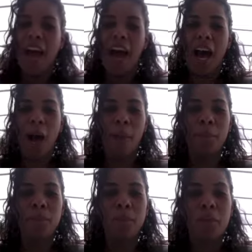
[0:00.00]

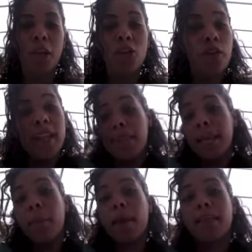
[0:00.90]
So that's
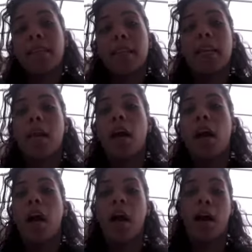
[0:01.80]
it, basically.
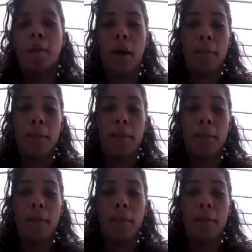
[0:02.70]
I